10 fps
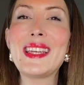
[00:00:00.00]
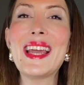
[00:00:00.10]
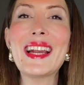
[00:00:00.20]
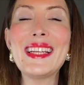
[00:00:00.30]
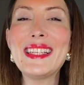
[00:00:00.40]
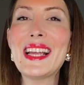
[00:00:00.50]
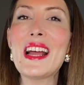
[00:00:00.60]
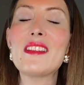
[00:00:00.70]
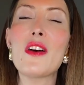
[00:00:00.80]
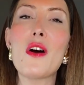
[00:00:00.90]

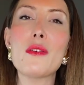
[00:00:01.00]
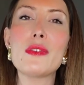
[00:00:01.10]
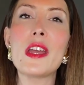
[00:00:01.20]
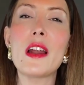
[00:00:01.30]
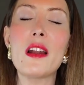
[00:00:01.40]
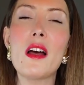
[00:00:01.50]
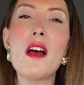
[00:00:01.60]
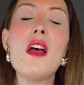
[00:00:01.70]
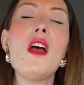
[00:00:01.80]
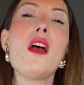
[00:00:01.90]
Guerlinade of
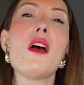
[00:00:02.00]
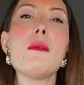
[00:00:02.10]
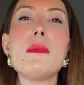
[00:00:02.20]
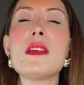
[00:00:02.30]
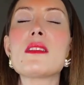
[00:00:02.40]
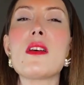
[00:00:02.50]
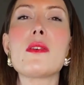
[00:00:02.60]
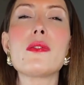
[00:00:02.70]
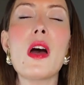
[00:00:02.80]
Guerlain, a mix of